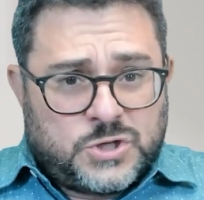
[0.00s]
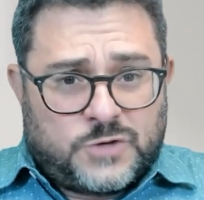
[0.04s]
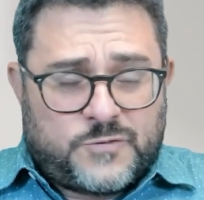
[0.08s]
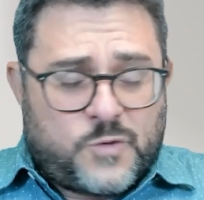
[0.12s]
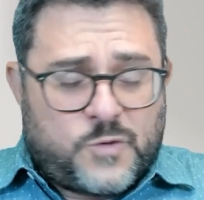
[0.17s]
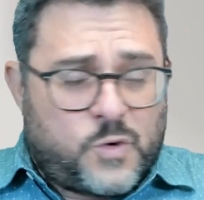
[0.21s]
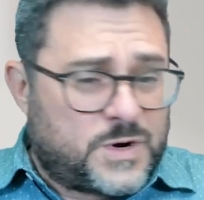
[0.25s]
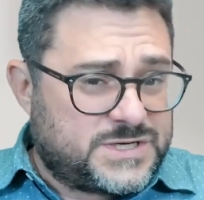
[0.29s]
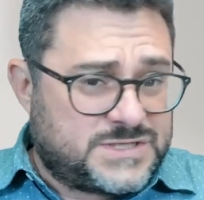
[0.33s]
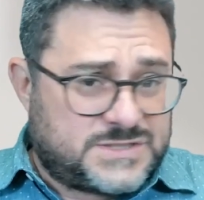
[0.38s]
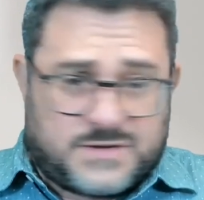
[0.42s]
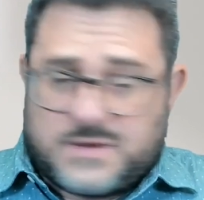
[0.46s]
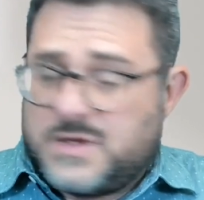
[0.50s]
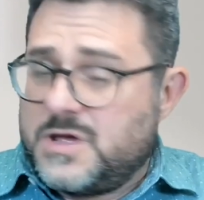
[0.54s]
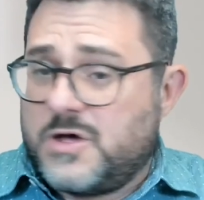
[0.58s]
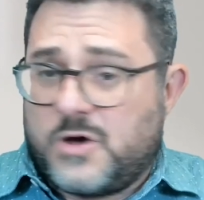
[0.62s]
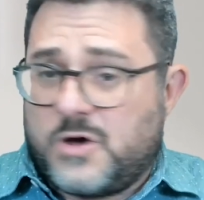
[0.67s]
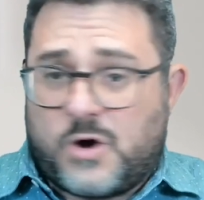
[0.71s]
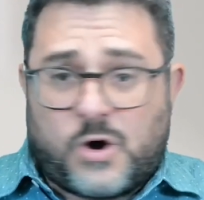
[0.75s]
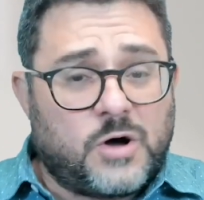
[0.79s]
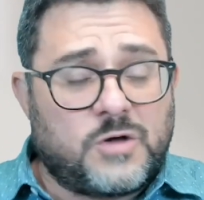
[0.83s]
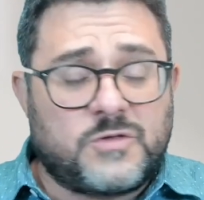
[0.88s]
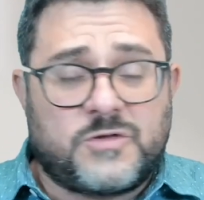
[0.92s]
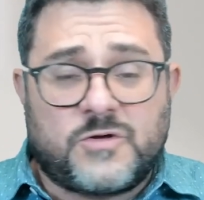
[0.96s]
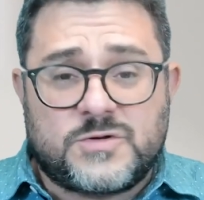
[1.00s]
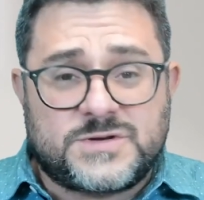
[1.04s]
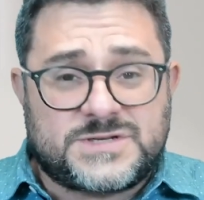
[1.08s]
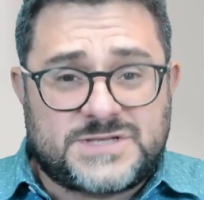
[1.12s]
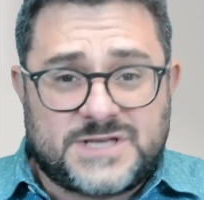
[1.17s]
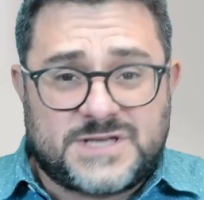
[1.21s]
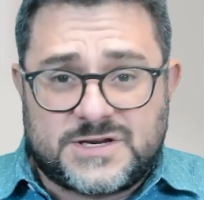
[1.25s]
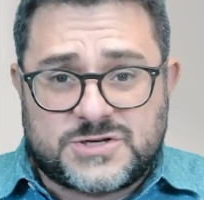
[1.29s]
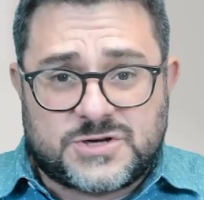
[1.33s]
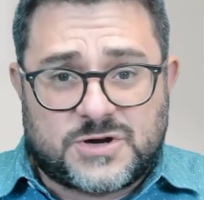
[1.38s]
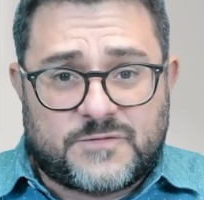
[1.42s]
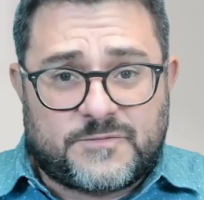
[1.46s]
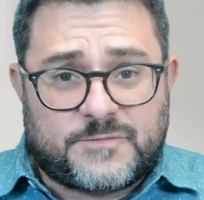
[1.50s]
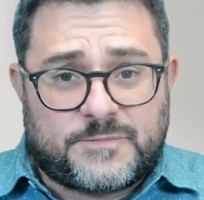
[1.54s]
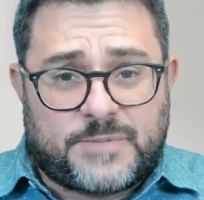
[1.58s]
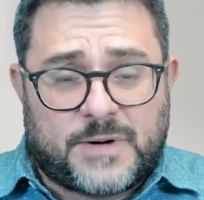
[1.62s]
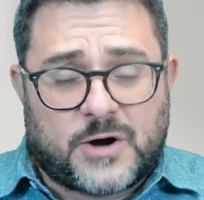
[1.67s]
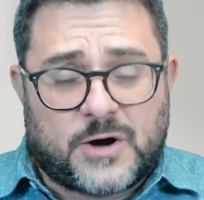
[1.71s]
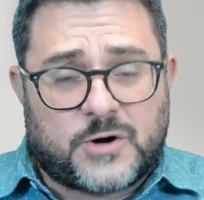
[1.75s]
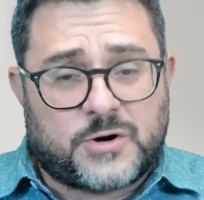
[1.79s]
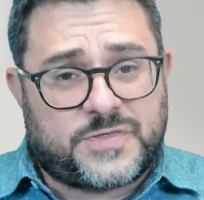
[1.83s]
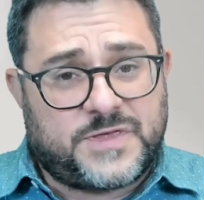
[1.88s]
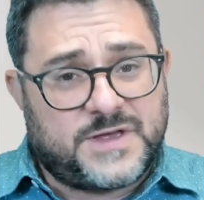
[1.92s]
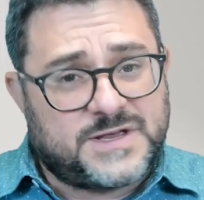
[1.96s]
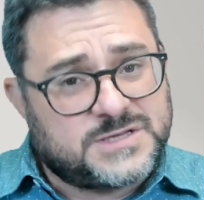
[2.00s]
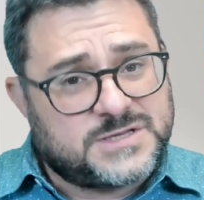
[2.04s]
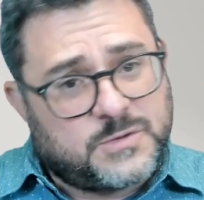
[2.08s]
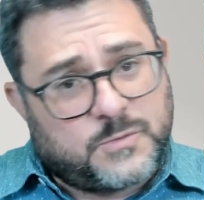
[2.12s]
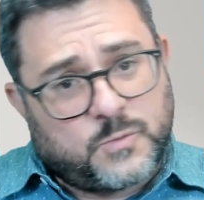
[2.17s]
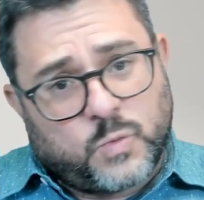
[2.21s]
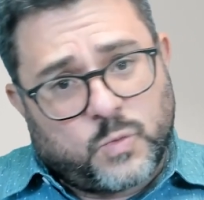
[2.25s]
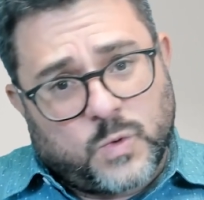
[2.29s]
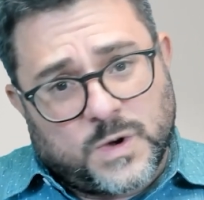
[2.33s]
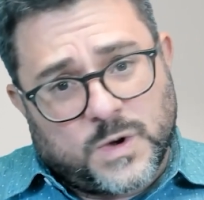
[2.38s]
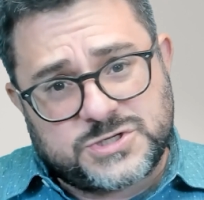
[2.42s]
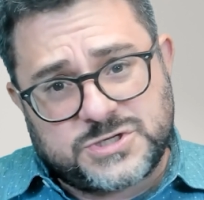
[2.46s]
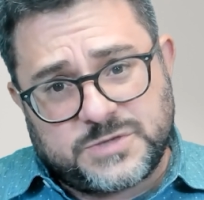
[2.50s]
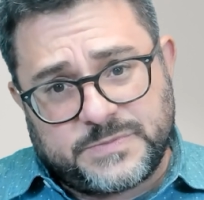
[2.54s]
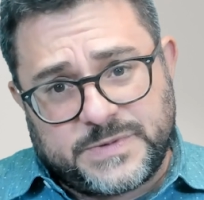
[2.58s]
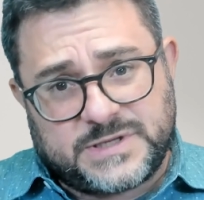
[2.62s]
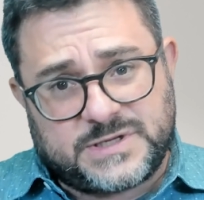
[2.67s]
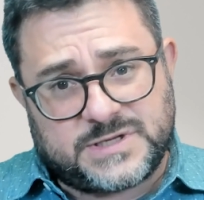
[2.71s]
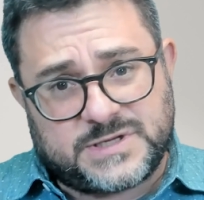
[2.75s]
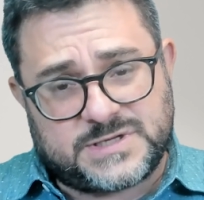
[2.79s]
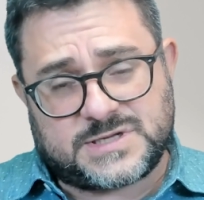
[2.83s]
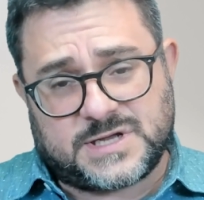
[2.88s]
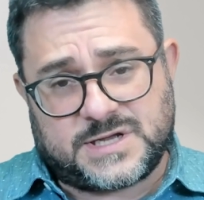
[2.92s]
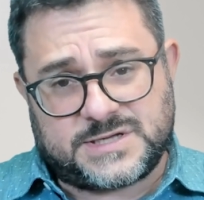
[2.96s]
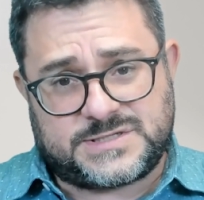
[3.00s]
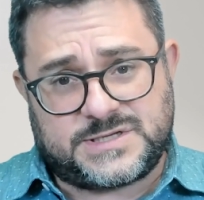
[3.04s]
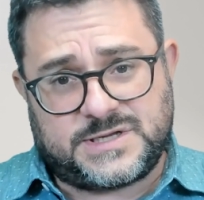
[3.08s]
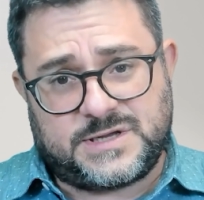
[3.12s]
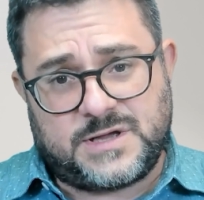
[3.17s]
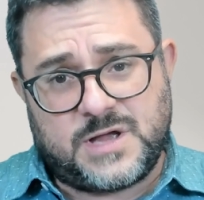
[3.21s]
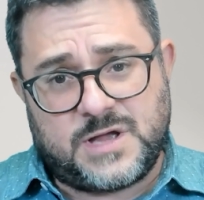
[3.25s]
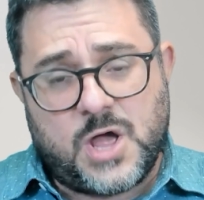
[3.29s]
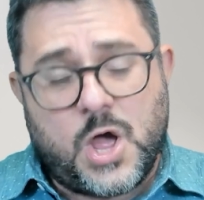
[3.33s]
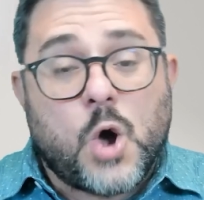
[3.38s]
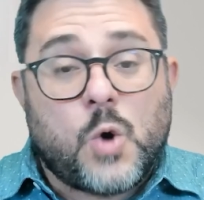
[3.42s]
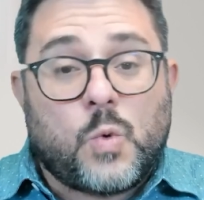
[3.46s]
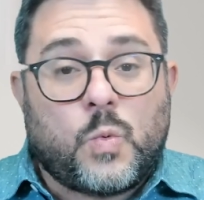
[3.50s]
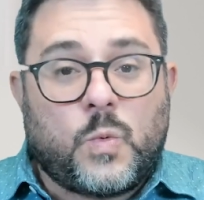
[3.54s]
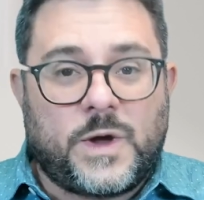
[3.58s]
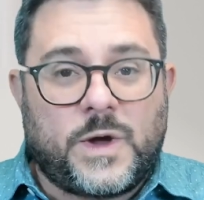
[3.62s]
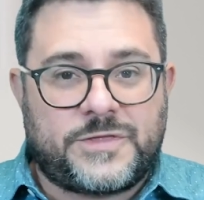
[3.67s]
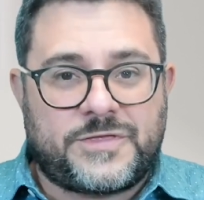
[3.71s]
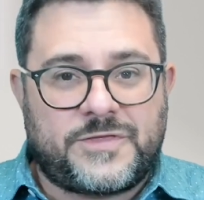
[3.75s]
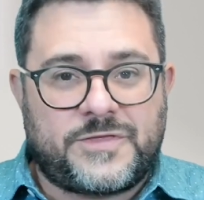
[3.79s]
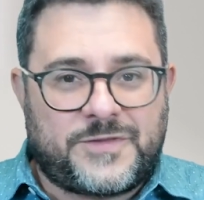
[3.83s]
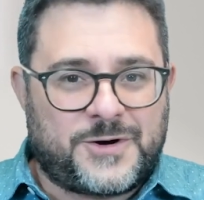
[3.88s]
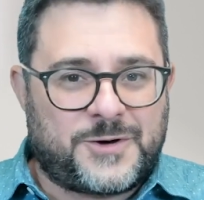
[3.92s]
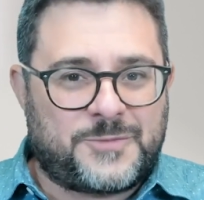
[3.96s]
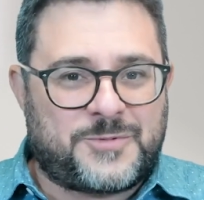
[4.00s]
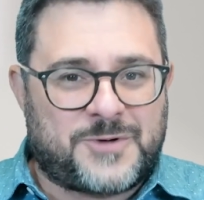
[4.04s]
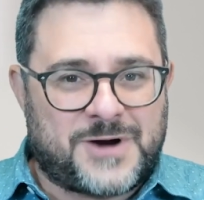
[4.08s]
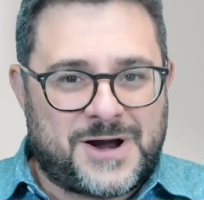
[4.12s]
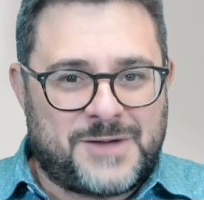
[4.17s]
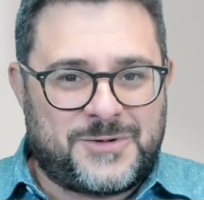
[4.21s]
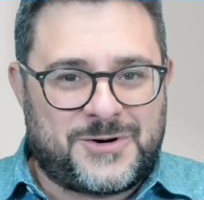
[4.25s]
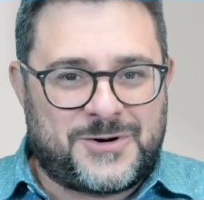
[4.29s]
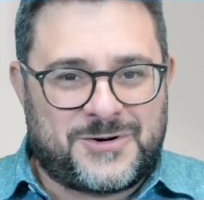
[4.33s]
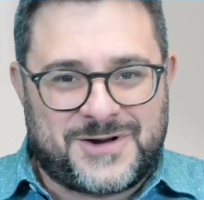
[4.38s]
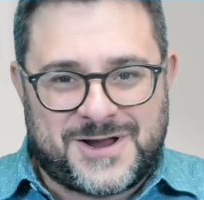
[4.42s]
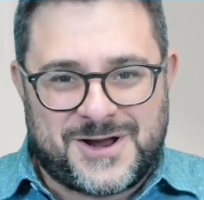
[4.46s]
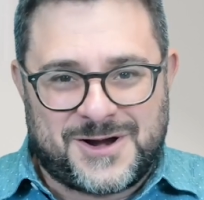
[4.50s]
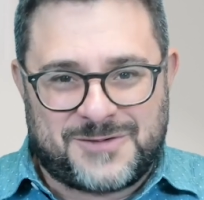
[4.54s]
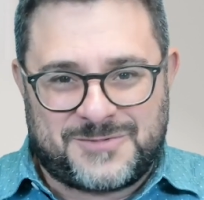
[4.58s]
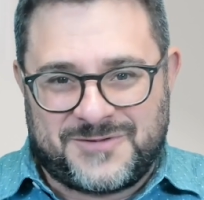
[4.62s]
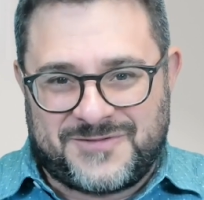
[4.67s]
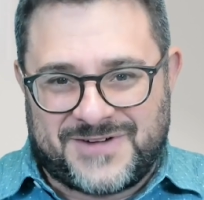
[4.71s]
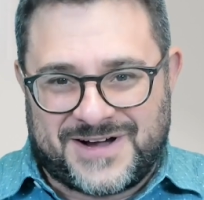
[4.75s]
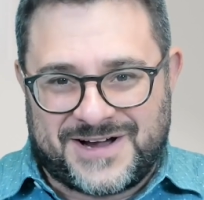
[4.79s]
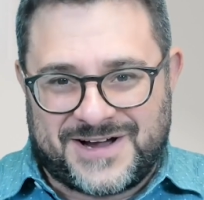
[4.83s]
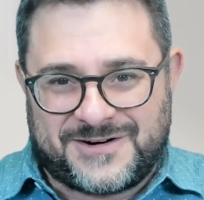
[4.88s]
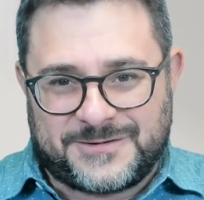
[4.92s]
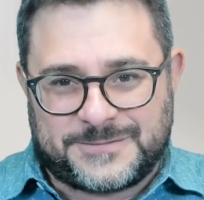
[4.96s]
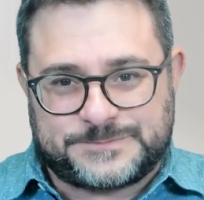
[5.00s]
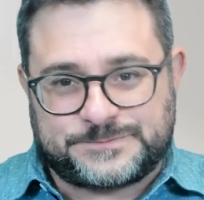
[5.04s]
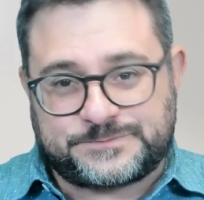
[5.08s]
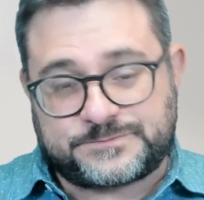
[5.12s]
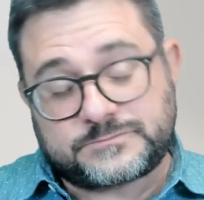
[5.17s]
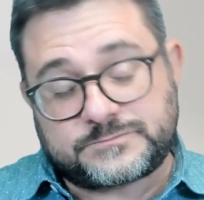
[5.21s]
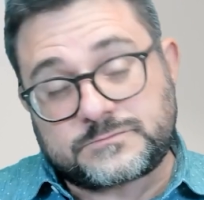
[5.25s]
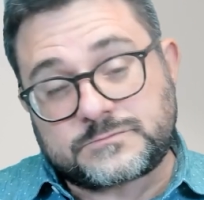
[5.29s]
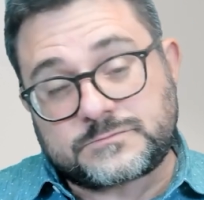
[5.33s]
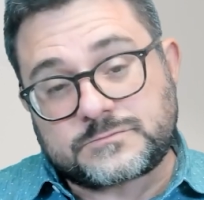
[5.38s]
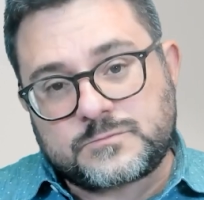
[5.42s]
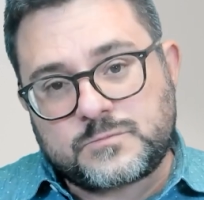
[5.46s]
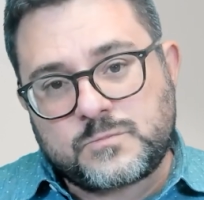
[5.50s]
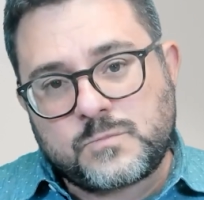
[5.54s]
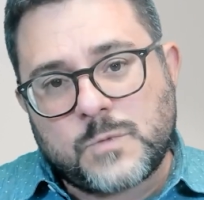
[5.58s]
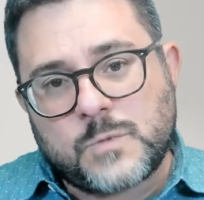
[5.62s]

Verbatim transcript: So of course, all those things are, are things that one should be discussing with their primary care provider